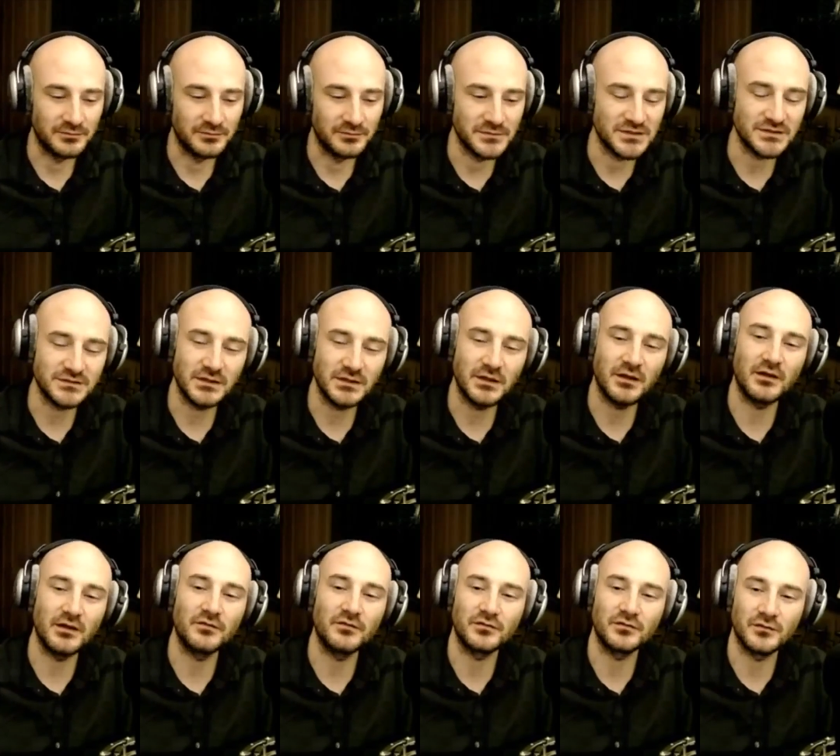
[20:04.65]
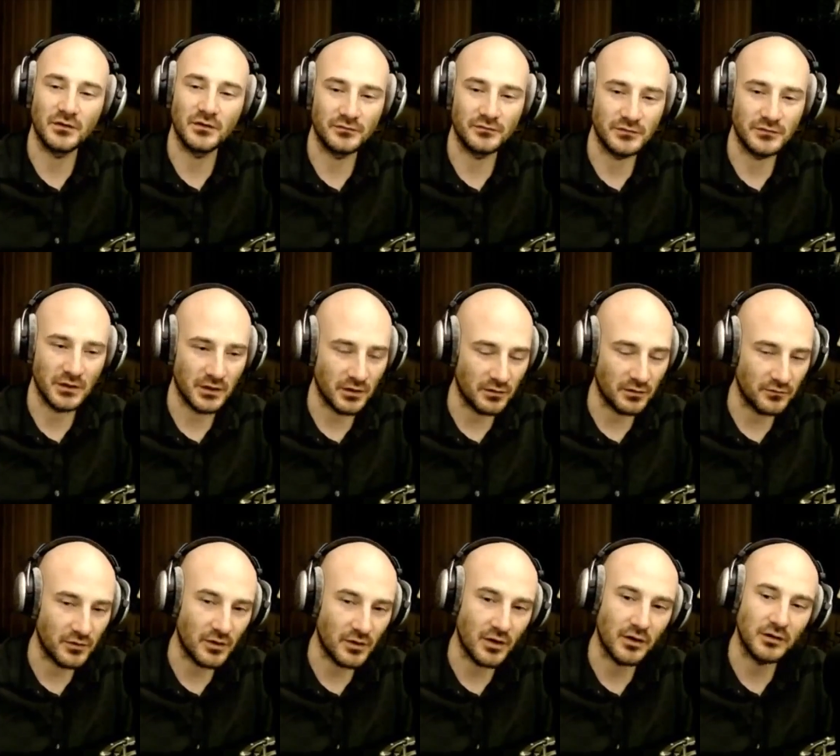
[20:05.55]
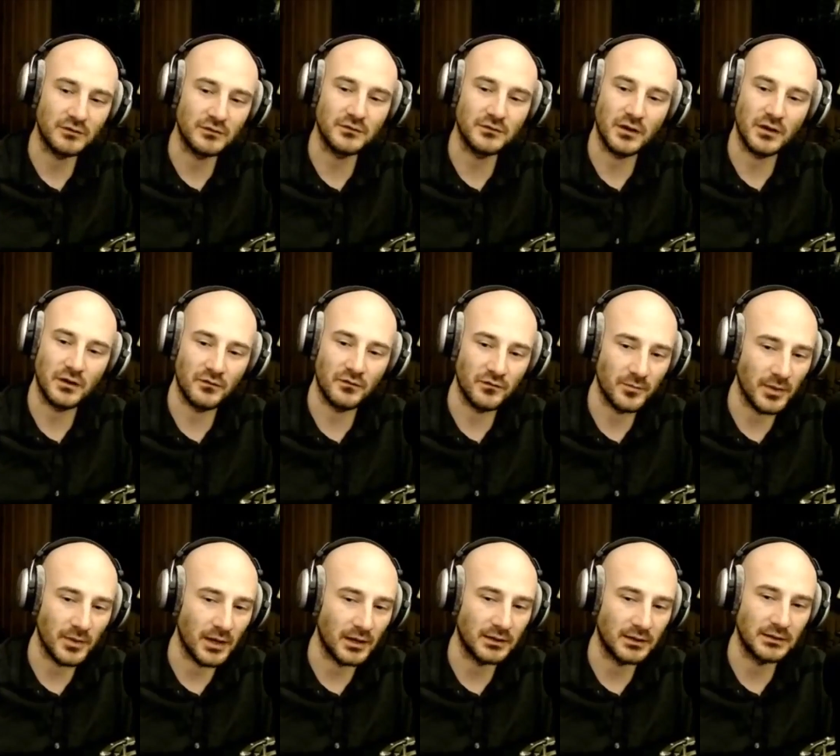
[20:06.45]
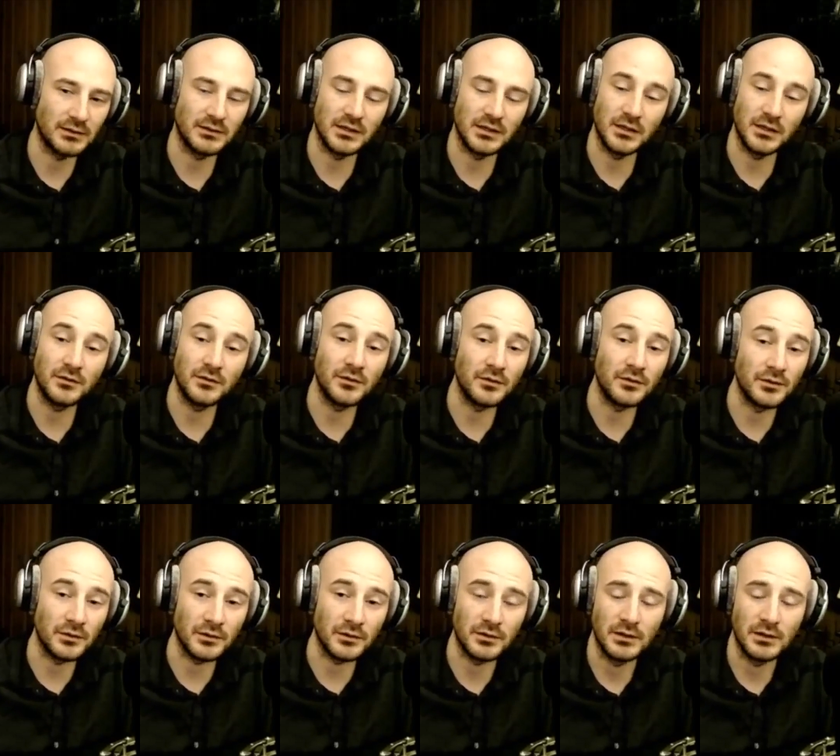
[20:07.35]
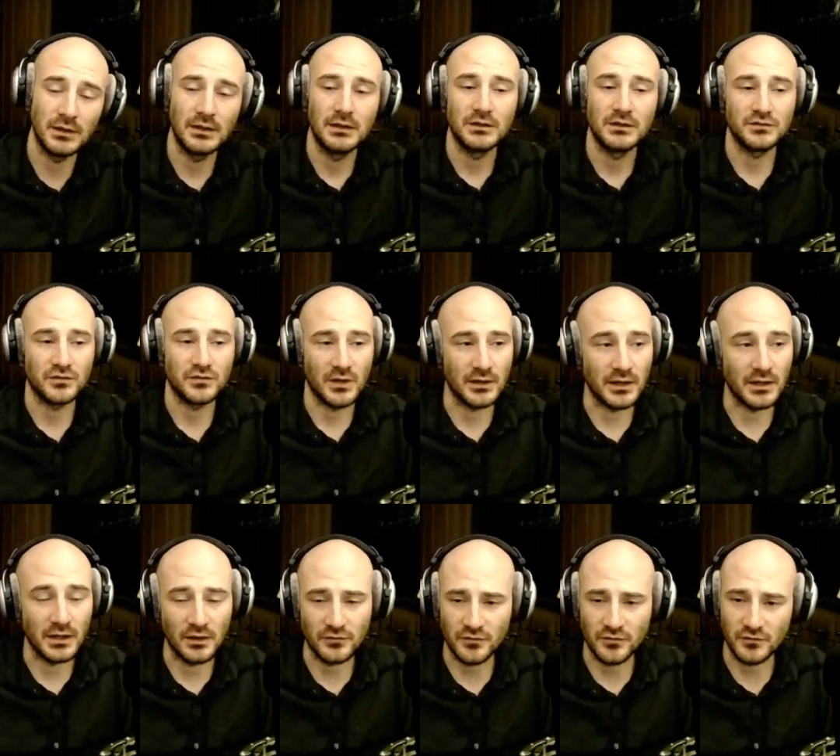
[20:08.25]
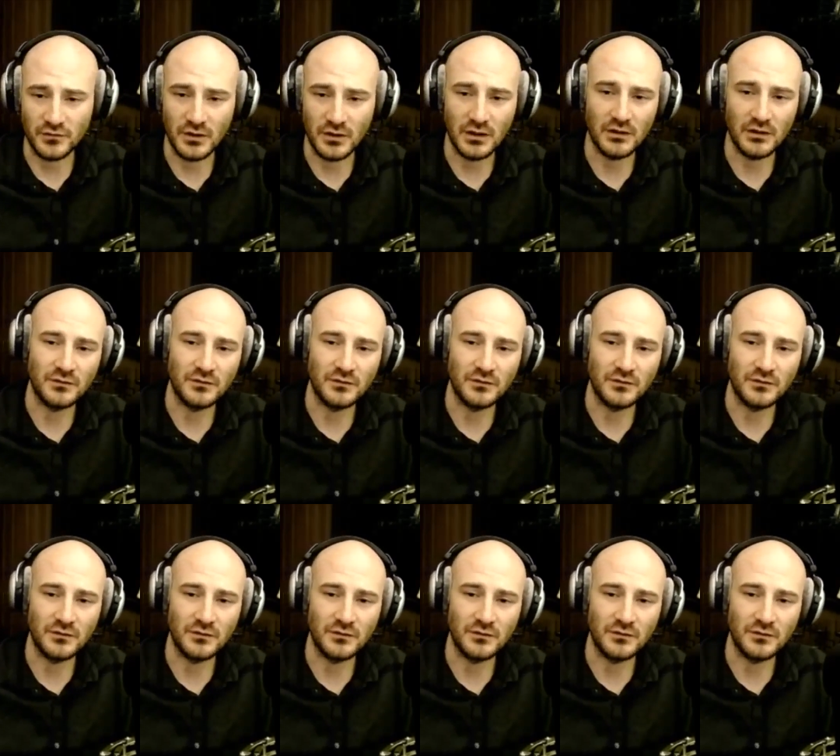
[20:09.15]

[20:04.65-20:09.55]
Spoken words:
just take care of yourself, take care of your heart, take care of your body, eat good, try to get exercise.